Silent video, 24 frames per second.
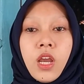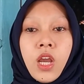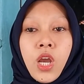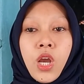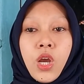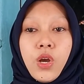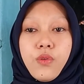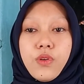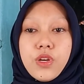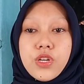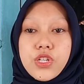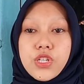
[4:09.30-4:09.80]

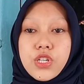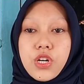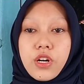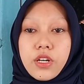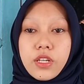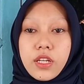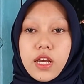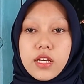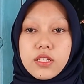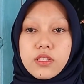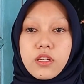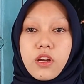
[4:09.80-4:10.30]
Quiz
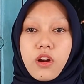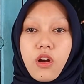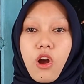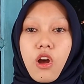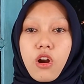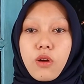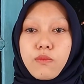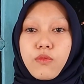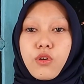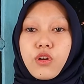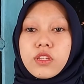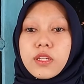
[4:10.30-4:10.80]
short answer
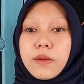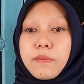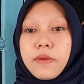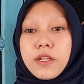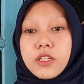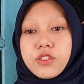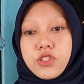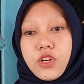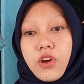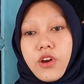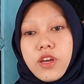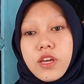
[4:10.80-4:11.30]
or multiple
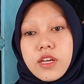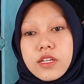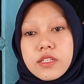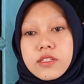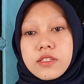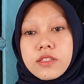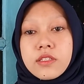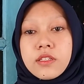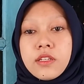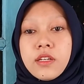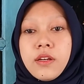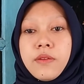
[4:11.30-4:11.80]
choice.
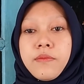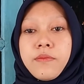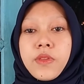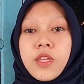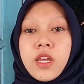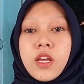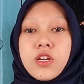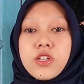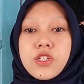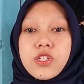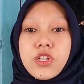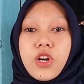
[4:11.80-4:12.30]

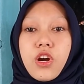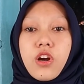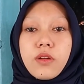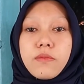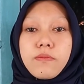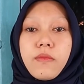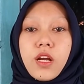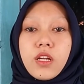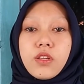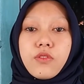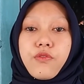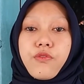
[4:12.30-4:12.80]
Short
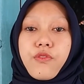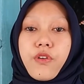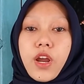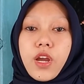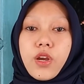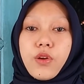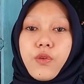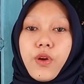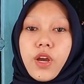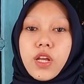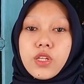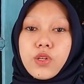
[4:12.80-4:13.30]
but
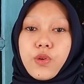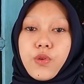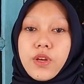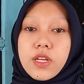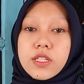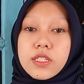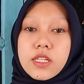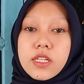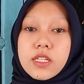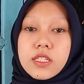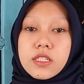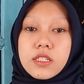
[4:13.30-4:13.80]
frequent
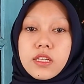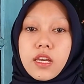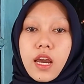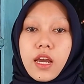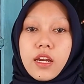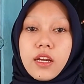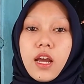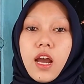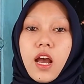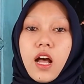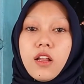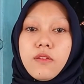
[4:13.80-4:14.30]
quizzes
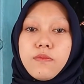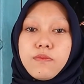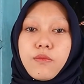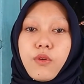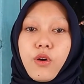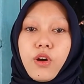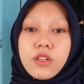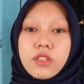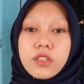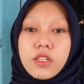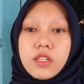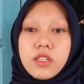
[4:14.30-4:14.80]
can help
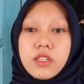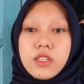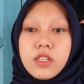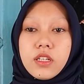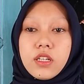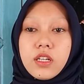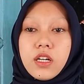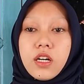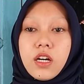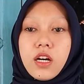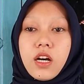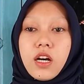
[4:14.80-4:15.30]
both
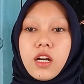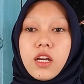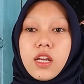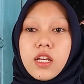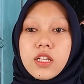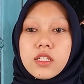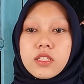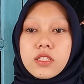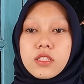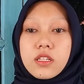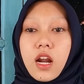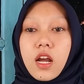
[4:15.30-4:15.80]
the
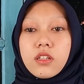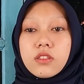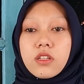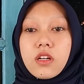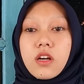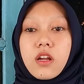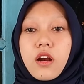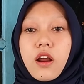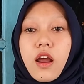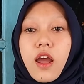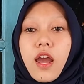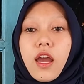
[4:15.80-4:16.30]

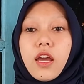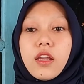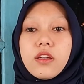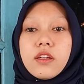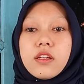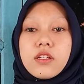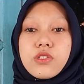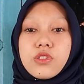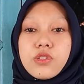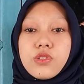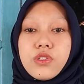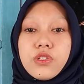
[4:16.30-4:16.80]
instructor and
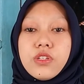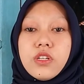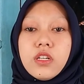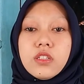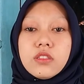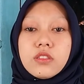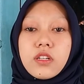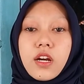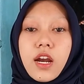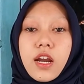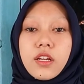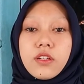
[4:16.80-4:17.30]
the
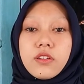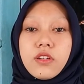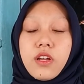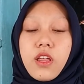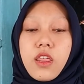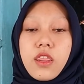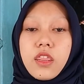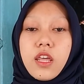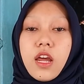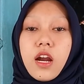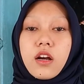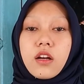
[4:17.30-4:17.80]
student track
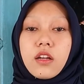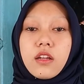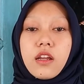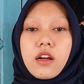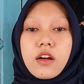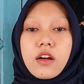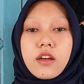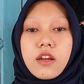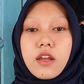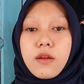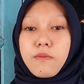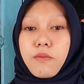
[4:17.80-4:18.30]
their
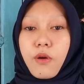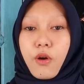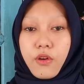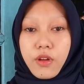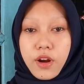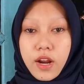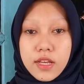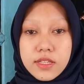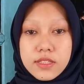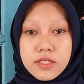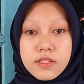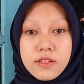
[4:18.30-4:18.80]
learning
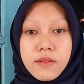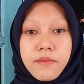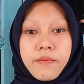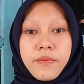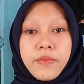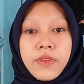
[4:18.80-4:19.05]
progress.